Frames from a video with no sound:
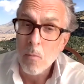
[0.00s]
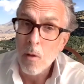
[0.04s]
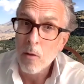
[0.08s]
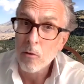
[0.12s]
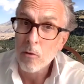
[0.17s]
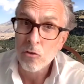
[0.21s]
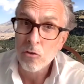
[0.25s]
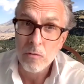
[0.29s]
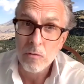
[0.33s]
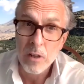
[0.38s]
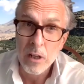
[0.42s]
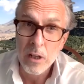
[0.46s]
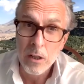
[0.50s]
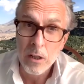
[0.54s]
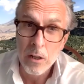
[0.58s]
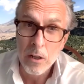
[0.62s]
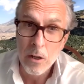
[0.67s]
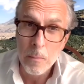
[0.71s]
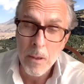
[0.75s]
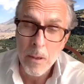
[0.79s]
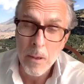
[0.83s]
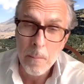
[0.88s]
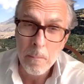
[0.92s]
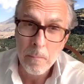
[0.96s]
severe
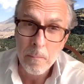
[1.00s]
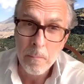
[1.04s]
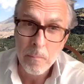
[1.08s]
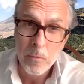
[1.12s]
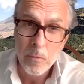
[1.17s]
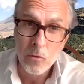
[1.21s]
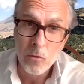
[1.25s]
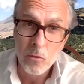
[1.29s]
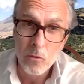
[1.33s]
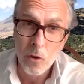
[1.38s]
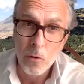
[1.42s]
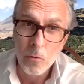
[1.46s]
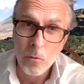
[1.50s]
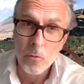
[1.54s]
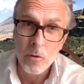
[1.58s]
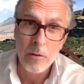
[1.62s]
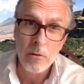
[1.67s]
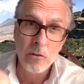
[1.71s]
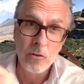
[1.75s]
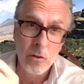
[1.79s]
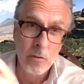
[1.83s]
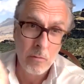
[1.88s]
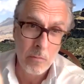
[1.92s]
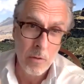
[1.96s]
coma. So there
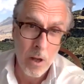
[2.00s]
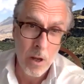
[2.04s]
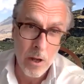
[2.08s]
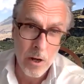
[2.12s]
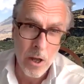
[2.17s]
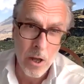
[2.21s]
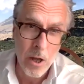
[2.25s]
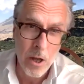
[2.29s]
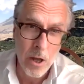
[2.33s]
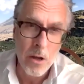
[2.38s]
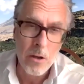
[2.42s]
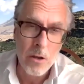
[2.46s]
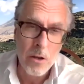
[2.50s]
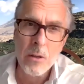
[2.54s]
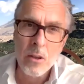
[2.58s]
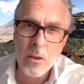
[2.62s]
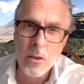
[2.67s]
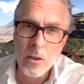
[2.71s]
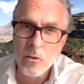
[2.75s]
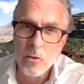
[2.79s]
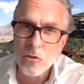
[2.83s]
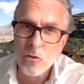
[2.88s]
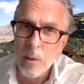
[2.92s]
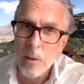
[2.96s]
is an argument
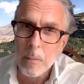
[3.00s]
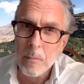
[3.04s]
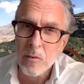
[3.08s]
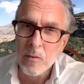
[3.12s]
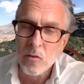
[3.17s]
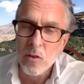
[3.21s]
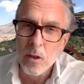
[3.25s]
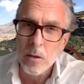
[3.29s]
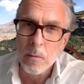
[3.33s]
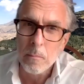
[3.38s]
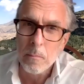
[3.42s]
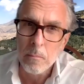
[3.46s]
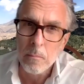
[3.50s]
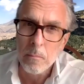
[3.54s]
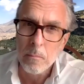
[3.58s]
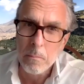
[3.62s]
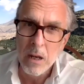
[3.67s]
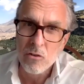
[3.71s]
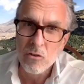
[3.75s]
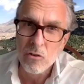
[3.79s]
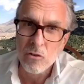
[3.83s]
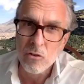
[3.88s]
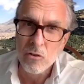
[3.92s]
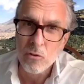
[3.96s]
that some of the
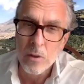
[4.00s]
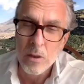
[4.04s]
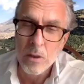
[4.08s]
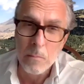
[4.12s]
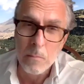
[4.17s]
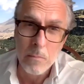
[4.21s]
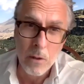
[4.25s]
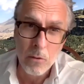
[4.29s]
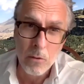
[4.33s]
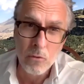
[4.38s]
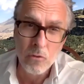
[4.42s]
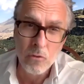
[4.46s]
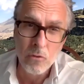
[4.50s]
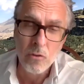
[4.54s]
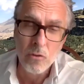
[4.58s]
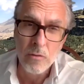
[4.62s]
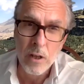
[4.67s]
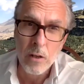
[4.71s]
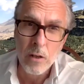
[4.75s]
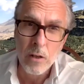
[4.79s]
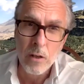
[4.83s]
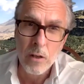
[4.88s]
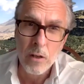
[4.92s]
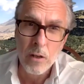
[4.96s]
patients with the most severe
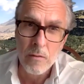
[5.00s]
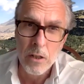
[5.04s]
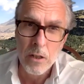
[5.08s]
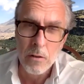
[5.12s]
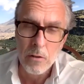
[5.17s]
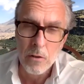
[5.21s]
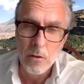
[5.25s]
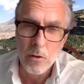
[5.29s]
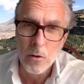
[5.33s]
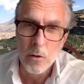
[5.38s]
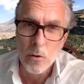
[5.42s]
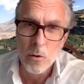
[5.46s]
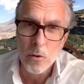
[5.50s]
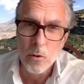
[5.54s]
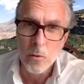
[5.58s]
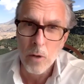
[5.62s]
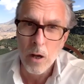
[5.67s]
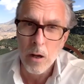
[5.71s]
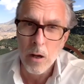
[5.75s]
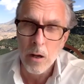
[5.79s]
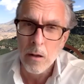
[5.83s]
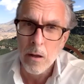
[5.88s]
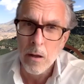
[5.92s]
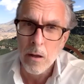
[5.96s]
COVID who
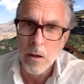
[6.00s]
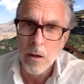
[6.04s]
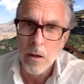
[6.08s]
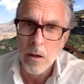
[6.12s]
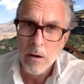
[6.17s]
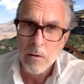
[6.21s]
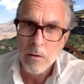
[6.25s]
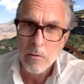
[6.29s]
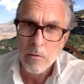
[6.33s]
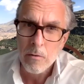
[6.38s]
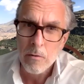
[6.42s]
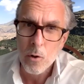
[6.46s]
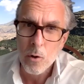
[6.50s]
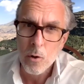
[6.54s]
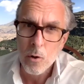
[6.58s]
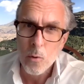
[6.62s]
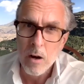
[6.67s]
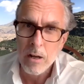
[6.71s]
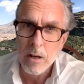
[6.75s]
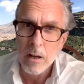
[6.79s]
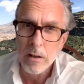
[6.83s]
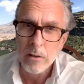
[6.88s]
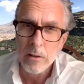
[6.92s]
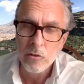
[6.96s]
are requiring
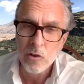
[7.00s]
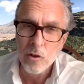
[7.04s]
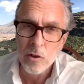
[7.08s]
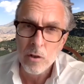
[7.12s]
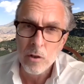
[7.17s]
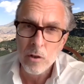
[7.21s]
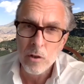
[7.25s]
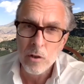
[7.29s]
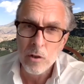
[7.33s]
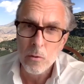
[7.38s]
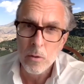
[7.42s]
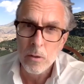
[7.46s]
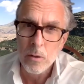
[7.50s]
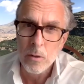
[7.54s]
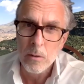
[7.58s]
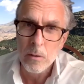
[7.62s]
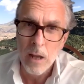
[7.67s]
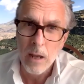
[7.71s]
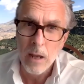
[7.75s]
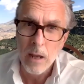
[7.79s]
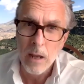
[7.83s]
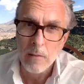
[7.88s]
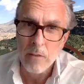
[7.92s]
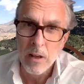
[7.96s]
ICU
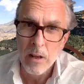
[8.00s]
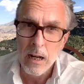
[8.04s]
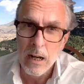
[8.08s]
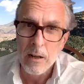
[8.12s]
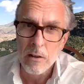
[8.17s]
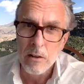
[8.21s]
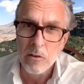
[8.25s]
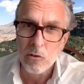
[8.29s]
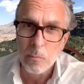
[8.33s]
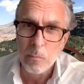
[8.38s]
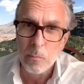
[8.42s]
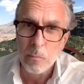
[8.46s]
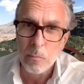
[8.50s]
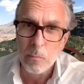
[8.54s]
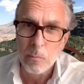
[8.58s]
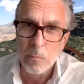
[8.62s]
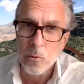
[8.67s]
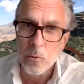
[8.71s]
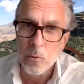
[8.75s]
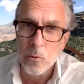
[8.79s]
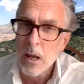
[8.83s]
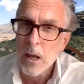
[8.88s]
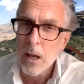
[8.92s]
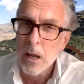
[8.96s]
and ventilator support
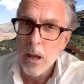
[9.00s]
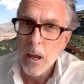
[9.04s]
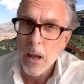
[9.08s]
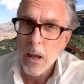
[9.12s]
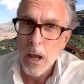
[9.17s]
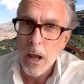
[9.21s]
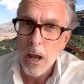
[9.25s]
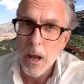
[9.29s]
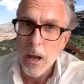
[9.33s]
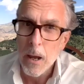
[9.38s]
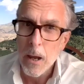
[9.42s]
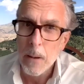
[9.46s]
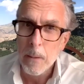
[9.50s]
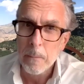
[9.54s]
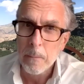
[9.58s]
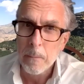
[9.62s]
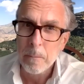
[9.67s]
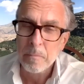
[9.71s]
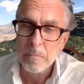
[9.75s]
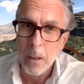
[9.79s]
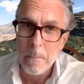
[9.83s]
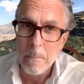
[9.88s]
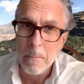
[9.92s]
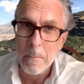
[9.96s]

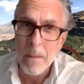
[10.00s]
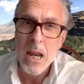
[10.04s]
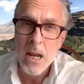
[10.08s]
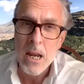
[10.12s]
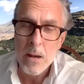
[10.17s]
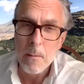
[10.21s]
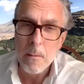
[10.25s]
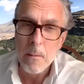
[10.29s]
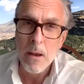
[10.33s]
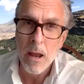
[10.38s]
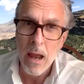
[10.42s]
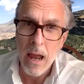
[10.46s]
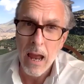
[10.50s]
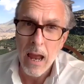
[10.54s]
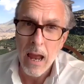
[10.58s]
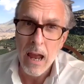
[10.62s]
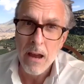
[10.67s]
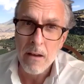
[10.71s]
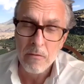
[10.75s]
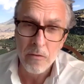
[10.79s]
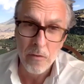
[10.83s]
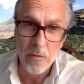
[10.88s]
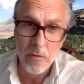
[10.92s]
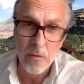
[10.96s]
may
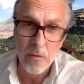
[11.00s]
have